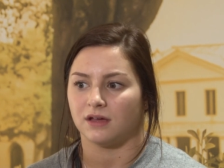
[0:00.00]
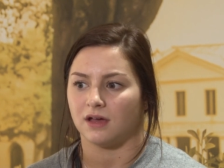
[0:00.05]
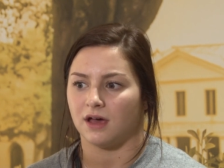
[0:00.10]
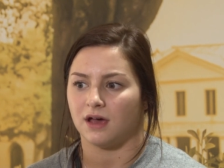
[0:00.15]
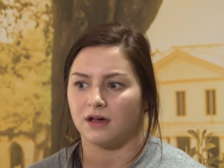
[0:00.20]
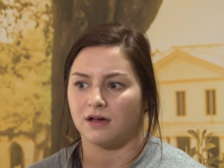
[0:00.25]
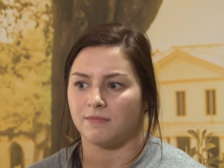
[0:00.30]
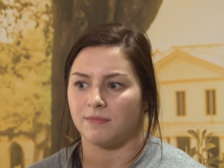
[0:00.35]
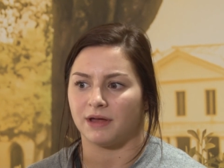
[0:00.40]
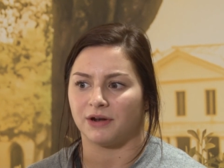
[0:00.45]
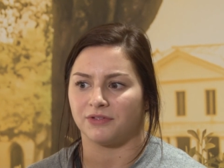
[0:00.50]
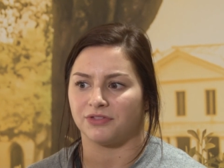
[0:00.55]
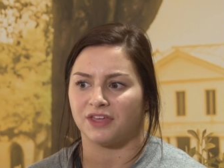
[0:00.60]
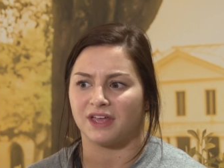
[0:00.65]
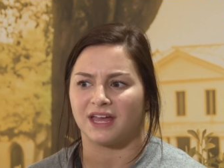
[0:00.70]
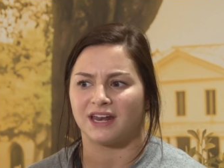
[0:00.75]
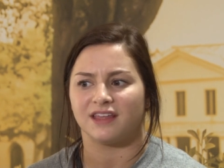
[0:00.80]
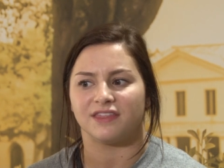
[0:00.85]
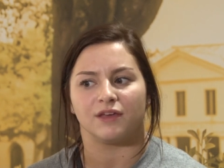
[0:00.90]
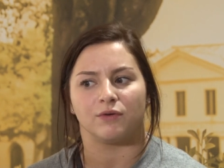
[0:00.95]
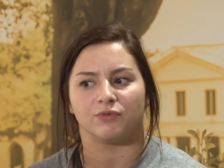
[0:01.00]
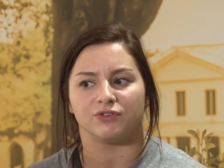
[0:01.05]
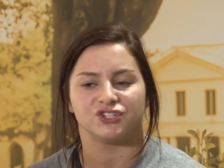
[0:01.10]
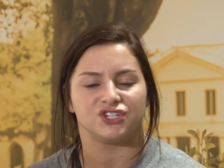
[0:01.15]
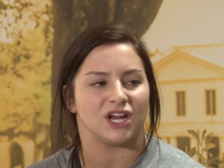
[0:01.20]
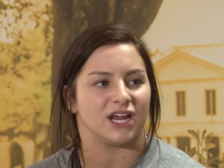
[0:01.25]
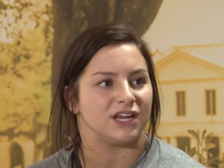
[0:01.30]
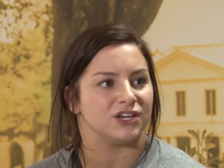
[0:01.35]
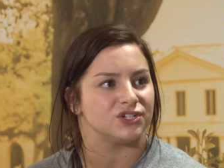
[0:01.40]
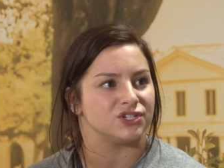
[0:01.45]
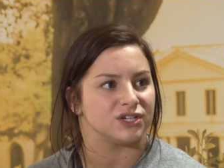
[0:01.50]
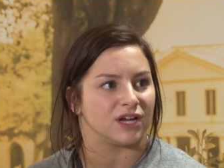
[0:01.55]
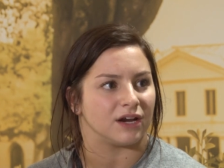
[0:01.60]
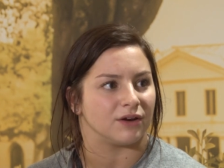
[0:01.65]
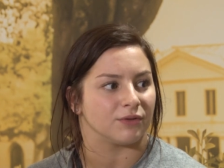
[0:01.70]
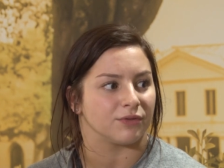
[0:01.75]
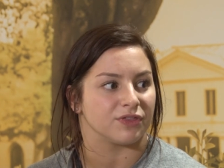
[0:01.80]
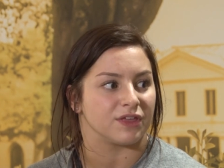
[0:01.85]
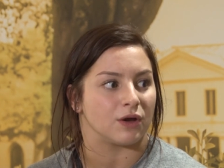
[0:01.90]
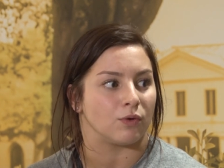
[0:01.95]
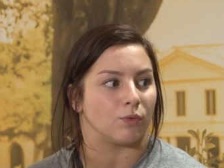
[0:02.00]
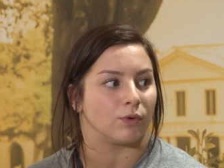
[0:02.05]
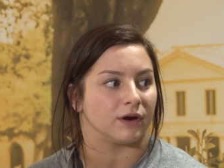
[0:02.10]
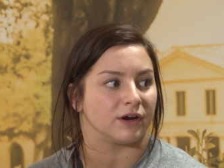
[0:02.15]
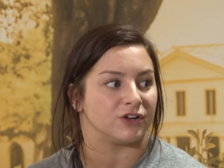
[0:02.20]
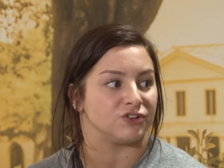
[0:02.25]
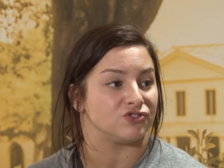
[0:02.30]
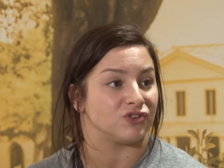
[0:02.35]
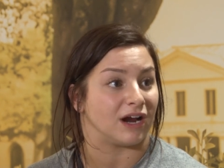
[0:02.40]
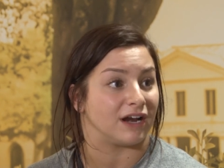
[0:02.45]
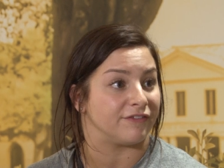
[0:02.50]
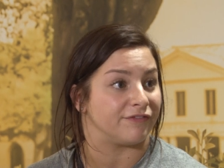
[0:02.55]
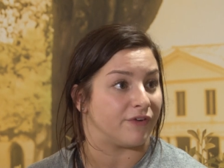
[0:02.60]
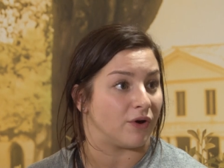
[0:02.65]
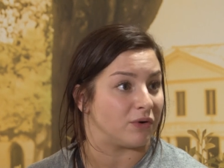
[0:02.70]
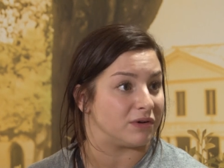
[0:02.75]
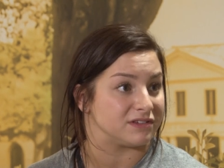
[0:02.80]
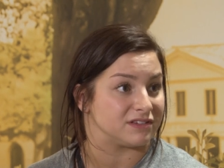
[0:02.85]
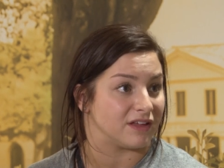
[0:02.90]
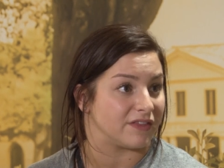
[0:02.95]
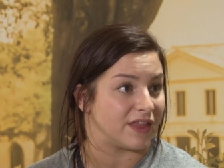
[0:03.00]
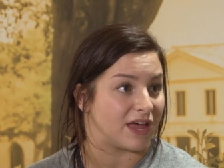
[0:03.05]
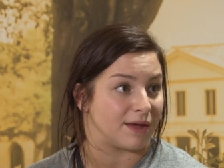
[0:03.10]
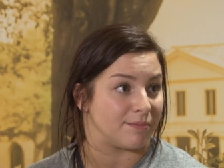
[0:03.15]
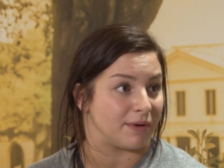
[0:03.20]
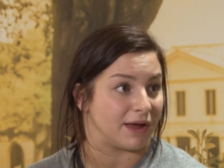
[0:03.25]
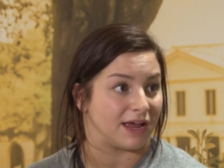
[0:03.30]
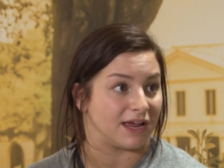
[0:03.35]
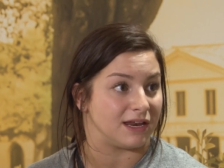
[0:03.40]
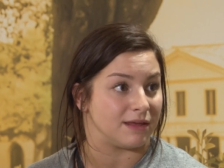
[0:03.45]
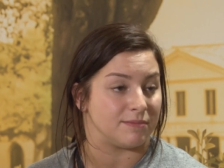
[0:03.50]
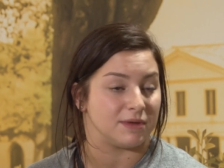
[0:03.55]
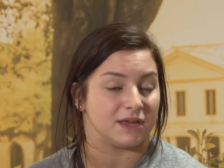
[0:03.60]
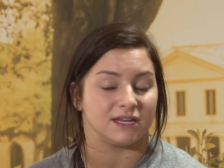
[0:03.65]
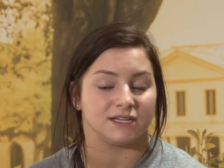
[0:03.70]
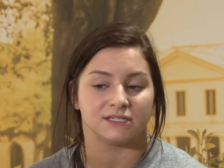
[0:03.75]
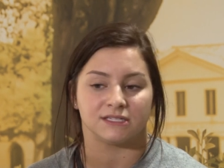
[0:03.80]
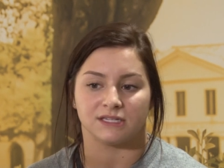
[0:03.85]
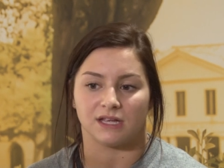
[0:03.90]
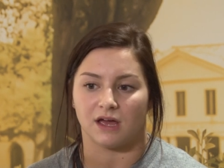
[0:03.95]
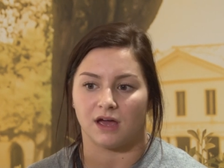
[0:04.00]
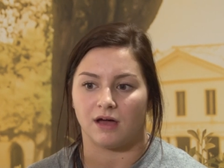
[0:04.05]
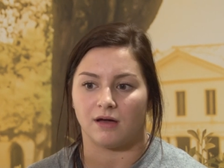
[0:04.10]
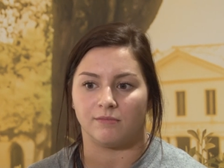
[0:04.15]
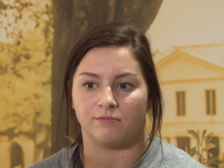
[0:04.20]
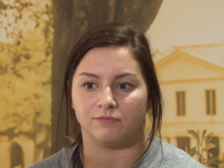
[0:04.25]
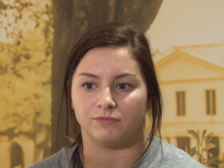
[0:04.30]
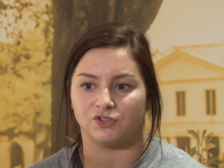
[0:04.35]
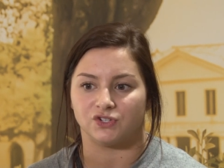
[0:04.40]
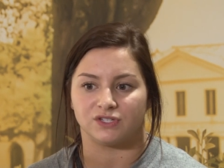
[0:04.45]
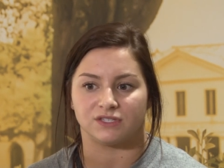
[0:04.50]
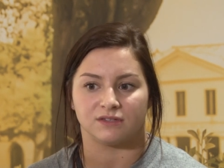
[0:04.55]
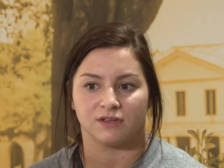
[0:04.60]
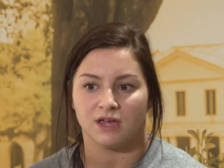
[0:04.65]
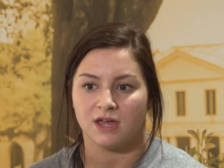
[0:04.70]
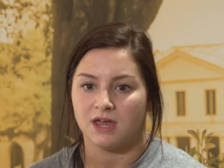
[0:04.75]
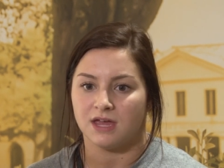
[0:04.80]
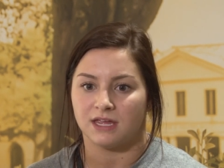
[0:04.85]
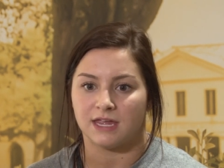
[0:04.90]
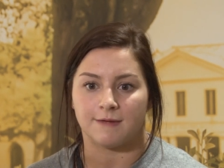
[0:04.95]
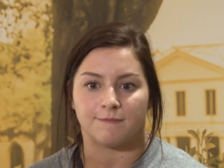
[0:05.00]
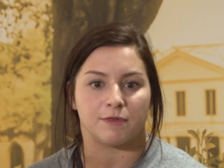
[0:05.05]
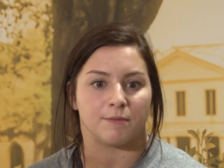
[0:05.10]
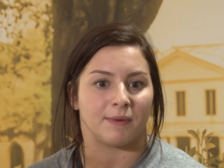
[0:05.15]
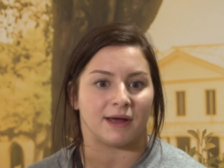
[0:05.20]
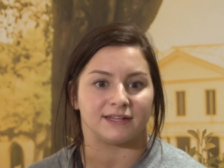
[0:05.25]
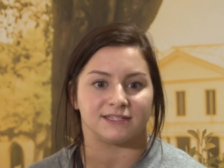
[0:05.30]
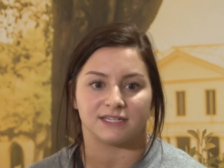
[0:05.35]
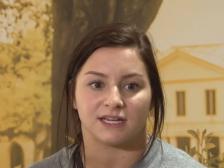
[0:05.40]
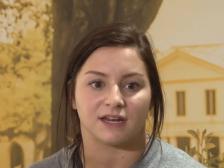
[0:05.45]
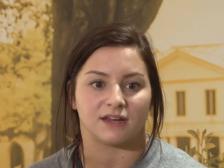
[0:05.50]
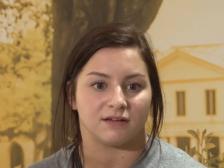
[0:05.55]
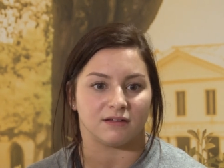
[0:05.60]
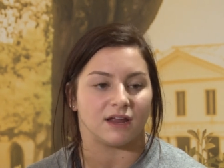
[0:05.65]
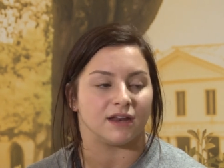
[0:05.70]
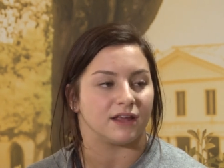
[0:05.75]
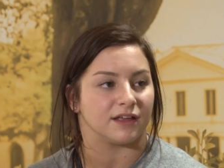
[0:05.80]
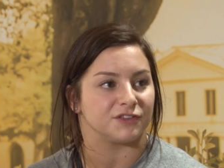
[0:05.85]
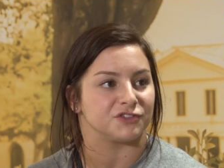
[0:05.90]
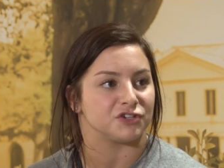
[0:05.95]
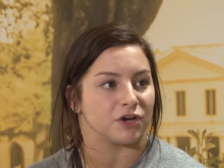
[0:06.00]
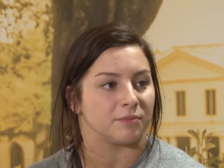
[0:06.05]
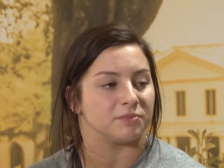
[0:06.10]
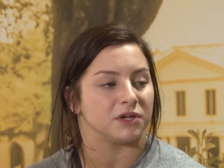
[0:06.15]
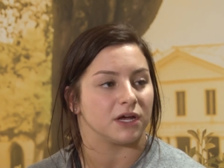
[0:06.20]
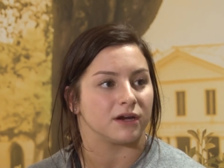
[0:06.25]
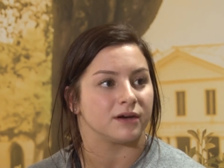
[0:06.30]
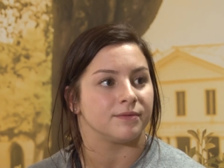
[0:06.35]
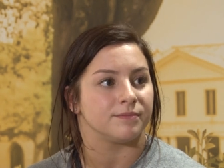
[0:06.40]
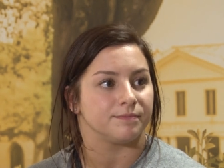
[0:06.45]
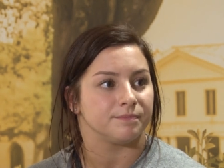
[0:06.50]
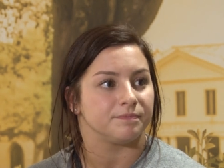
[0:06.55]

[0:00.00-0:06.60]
I don't think anything will change. I don't think we're going to try to focus on that by any means. Just keep the mindset and get the job done.